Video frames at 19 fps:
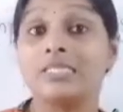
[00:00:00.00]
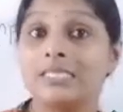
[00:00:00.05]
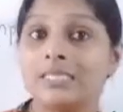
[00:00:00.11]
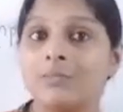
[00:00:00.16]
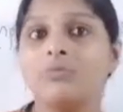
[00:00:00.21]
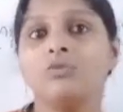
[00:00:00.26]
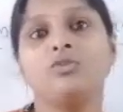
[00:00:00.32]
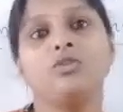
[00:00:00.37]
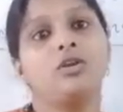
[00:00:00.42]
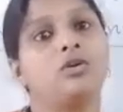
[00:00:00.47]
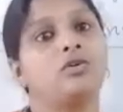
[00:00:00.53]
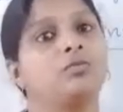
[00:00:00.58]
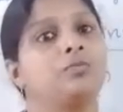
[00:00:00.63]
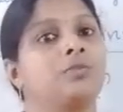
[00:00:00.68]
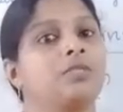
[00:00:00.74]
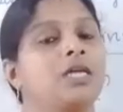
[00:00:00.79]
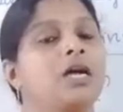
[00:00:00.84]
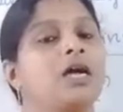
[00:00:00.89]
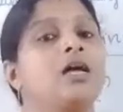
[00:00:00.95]

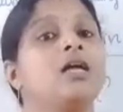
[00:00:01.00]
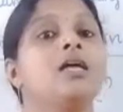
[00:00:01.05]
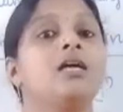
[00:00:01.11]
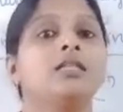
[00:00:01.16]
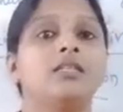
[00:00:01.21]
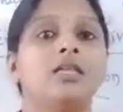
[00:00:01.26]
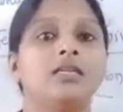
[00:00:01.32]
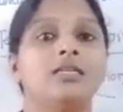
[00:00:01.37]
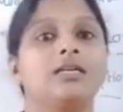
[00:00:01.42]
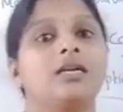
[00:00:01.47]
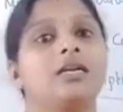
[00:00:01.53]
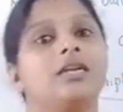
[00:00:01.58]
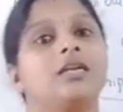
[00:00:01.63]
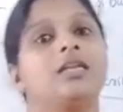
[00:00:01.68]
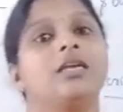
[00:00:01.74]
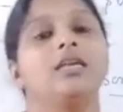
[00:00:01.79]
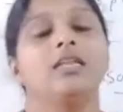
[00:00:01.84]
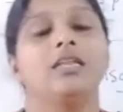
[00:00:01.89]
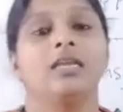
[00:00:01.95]
Samudragupta that
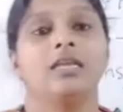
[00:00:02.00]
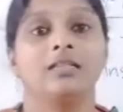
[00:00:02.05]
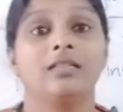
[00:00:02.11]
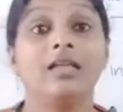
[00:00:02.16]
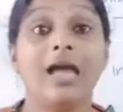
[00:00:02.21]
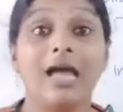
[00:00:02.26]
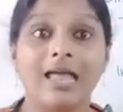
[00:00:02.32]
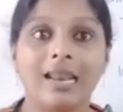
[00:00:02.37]
contained in